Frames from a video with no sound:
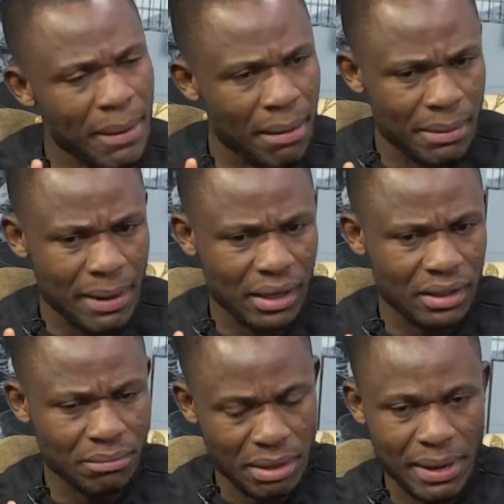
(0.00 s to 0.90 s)
Meba.
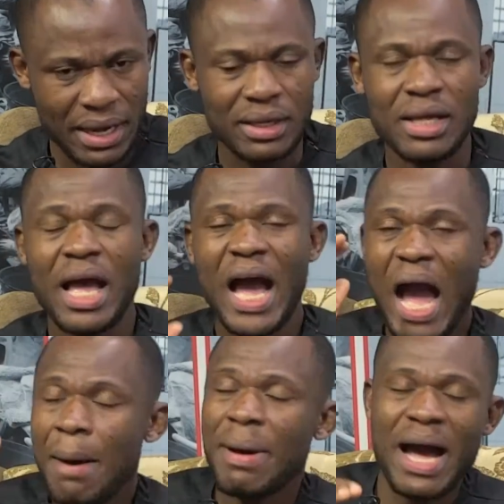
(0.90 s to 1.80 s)

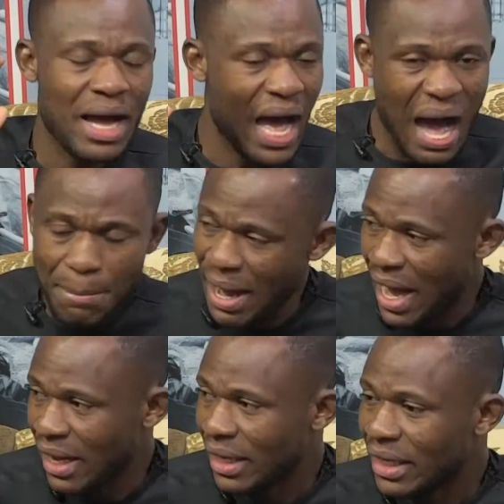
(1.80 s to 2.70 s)
Ama
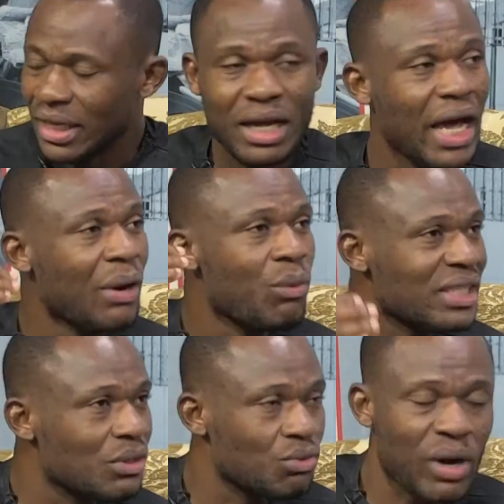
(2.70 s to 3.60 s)

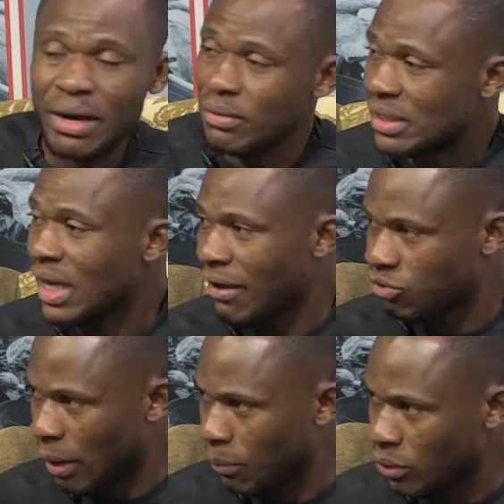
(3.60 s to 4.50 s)
eno achi kura no we still
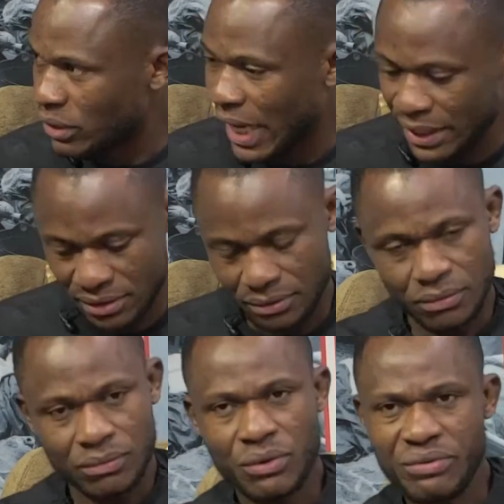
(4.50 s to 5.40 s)
have to apologize.
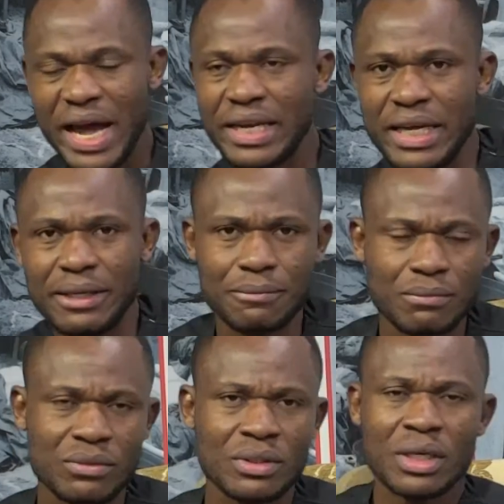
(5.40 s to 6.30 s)
Sha there.
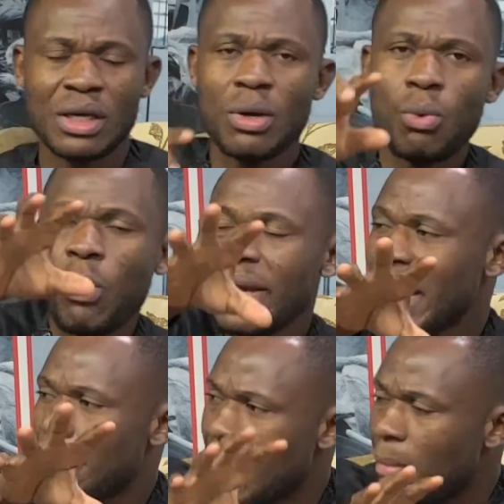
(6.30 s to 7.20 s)
Were
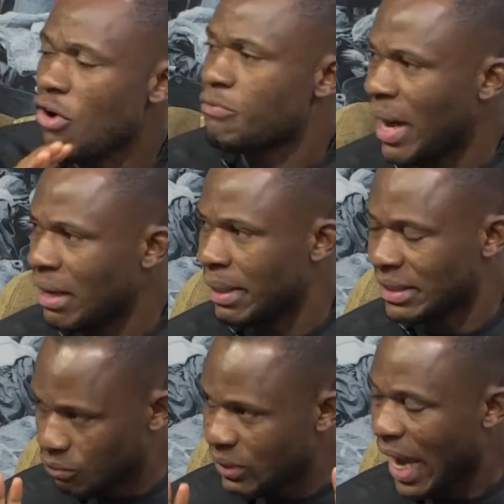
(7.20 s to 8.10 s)
you a member of
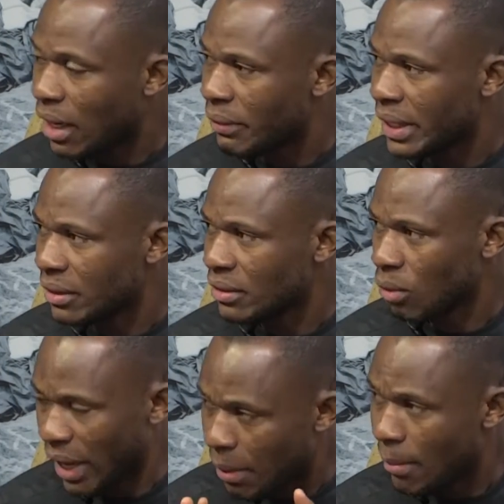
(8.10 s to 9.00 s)
parliament? We agree.
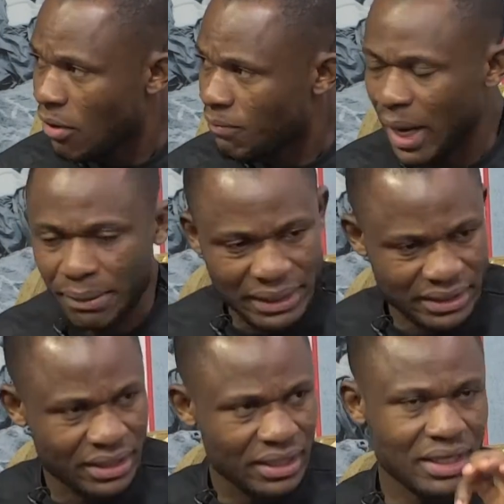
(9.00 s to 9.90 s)
Were you a member of
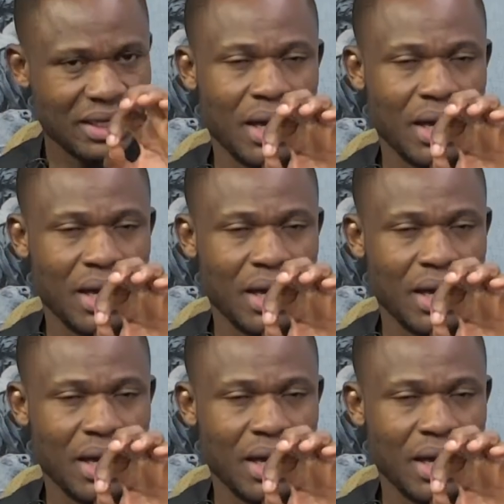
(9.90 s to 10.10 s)
parliament?